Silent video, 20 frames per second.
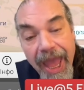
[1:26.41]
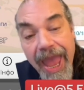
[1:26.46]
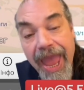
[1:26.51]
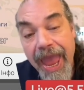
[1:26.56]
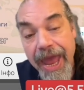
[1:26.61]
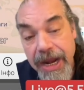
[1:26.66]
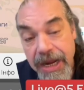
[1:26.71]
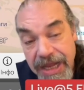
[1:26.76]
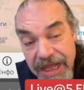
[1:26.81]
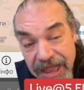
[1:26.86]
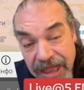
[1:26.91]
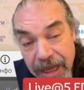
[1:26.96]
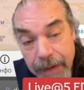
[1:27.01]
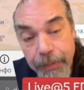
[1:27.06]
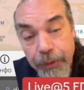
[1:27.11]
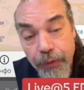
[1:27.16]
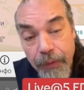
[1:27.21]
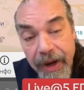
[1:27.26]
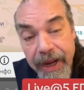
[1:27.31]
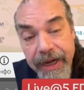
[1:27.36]
and
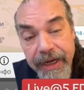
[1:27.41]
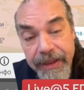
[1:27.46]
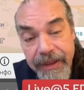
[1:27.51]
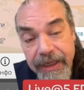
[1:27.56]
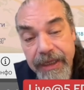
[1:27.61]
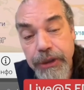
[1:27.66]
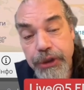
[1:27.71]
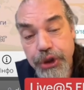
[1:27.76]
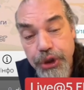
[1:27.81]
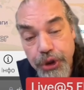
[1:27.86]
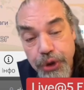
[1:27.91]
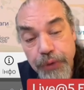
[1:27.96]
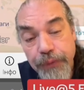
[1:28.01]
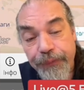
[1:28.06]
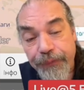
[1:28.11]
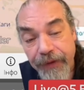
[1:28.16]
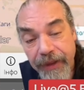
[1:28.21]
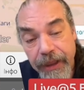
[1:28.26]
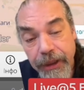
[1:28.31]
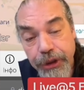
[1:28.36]
liberated these two
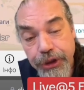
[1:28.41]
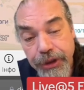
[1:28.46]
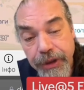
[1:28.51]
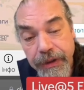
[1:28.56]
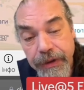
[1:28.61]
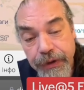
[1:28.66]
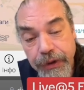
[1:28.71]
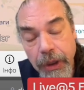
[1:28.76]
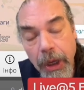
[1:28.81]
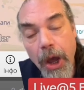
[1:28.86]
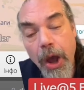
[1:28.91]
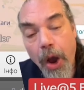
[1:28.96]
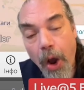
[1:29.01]
villages,